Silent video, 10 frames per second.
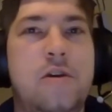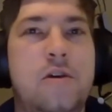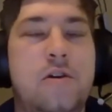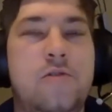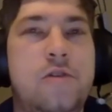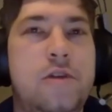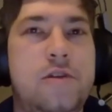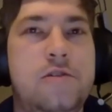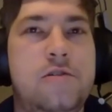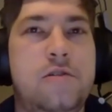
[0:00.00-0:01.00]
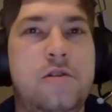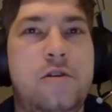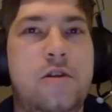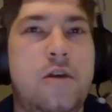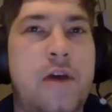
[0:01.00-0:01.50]
coins to
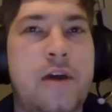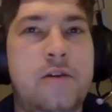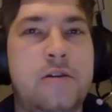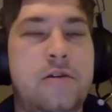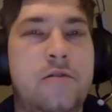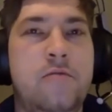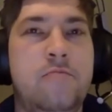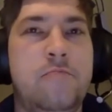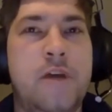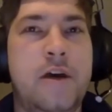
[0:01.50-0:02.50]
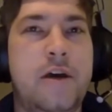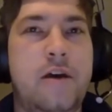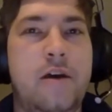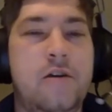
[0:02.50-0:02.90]
the, the cash and buy,